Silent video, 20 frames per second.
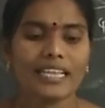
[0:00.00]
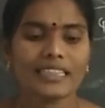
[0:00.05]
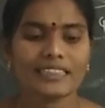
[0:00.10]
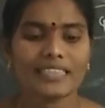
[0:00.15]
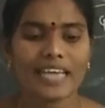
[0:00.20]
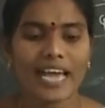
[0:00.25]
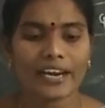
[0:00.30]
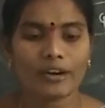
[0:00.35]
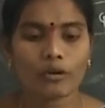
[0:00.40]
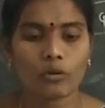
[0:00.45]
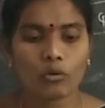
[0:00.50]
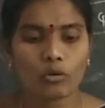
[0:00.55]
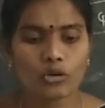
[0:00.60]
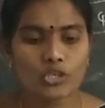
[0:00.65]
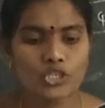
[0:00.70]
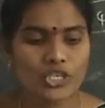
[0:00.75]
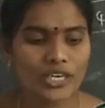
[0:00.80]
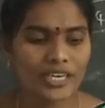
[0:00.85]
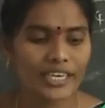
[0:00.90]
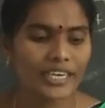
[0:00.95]
than
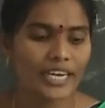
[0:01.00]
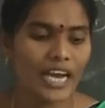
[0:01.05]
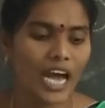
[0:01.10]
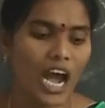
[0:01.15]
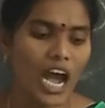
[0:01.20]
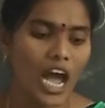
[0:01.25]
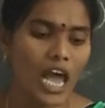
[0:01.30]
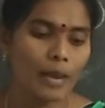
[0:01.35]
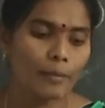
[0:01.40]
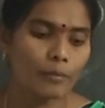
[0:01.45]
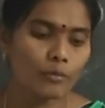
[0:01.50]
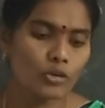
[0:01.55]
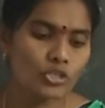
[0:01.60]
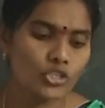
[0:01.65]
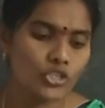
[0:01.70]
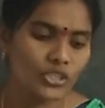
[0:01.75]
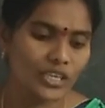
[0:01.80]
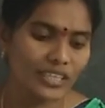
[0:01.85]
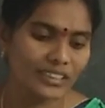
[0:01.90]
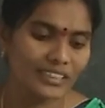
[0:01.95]
ocean and almost
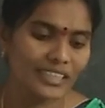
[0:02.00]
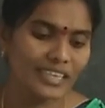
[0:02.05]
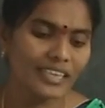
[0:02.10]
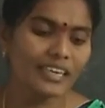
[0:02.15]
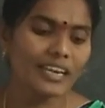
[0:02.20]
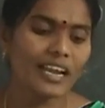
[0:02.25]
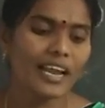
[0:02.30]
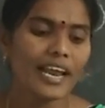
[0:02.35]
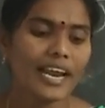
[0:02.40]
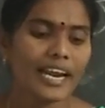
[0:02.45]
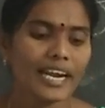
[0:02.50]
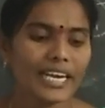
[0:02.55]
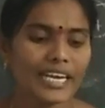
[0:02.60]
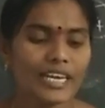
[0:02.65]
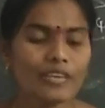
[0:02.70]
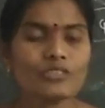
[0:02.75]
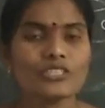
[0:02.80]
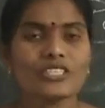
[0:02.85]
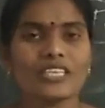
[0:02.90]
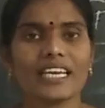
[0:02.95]
nothing
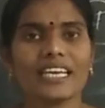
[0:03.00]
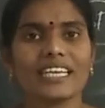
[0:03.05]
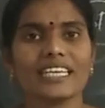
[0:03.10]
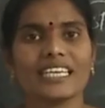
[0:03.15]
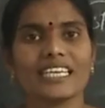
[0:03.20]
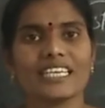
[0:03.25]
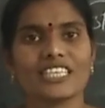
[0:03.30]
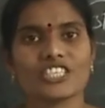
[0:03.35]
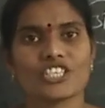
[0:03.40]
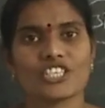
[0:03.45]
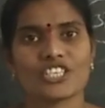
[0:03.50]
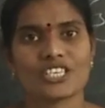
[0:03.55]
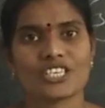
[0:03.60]
lives in it.